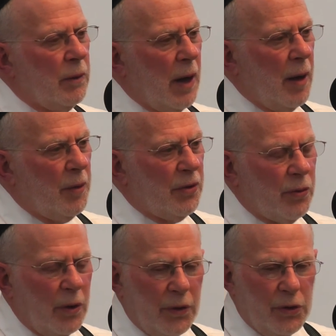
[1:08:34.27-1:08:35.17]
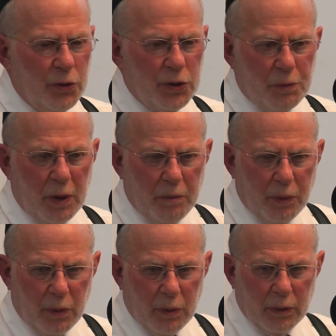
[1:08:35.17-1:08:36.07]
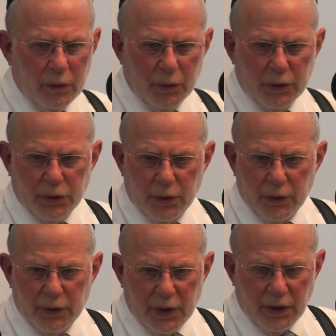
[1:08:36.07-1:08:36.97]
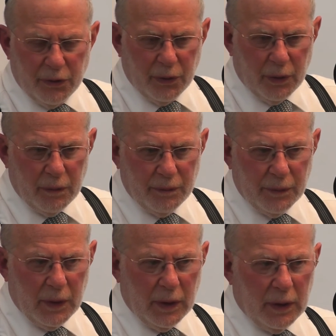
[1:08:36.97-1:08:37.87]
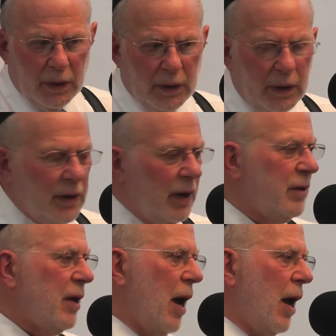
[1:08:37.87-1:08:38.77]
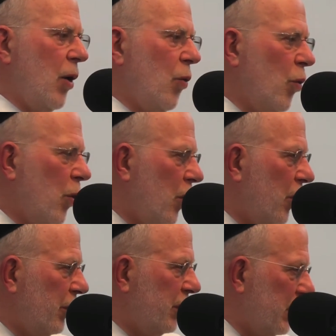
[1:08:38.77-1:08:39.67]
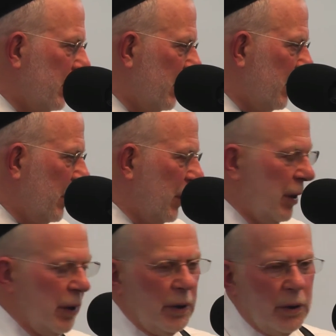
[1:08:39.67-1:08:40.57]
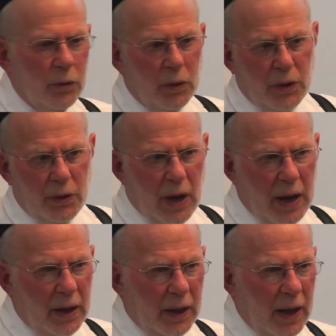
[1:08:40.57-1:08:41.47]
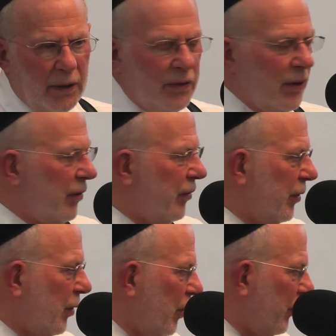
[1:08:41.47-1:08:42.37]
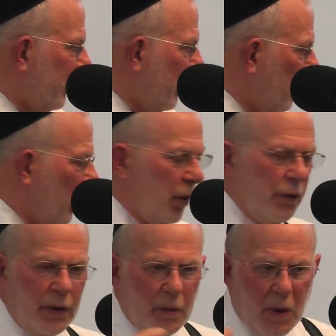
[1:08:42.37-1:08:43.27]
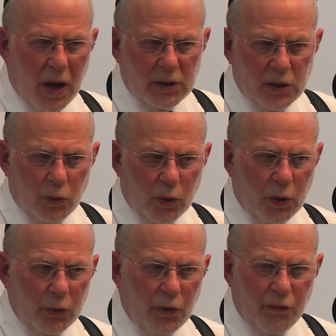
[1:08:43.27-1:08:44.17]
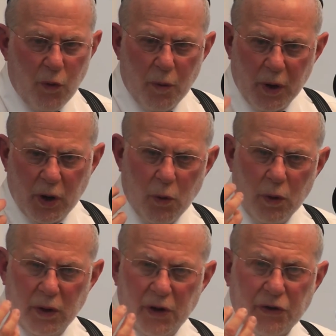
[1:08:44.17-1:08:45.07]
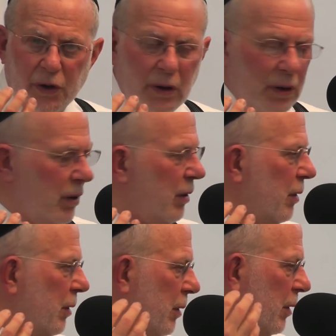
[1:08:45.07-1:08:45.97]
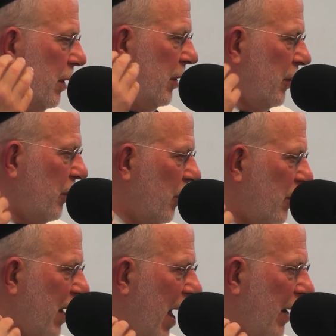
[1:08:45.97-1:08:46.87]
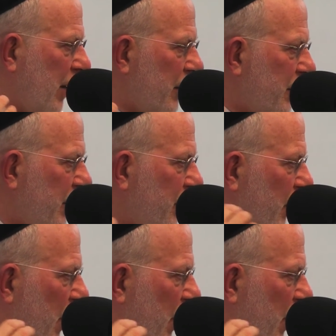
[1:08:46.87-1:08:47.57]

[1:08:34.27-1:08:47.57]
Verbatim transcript: when Am Yisrael, the Jewish people, returned to Israel. That the entire world would unite against us, the Christian world and the Muslim world would form a coalition to attack us and